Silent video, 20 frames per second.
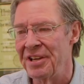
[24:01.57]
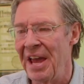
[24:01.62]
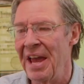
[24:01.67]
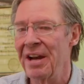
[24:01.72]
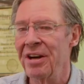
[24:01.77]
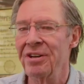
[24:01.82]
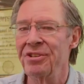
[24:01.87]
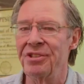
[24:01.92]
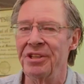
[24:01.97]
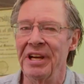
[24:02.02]

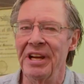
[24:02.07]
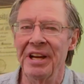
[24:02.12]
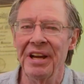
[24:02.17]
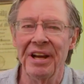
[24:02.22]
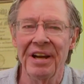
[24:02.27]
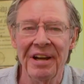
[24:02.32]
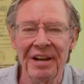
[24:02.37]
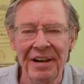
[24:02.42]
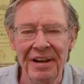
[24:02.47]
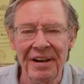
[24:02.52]
energy,
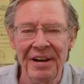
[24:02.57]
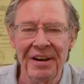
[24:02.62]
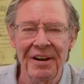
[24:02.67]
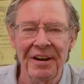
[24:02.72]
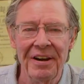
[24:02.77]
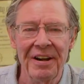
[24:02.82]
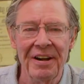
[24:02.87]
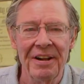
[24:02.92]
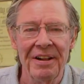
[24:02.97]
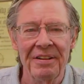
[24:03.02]

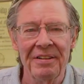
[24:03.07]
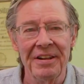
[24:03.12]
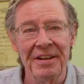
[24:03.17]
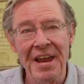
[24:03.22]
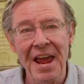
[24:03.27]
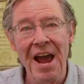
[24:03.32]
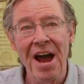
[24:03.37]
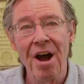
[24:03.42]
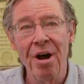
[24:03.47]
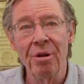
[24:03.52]
and
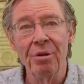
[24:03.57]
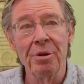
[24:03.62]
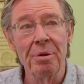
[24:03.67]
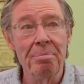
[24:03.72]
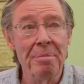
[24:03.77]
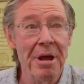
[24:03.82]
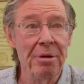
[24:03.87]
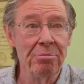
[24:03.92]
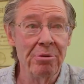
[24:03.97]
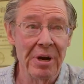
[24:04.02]
now the
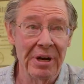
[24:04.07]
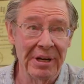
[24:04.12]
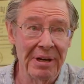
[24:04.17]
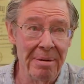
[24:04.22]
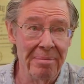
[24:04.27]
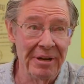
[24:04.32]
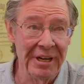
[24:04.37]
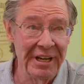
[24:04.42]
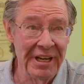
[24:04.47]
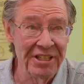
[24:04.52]
men want to
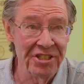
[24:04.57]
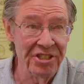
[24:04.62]
come in and get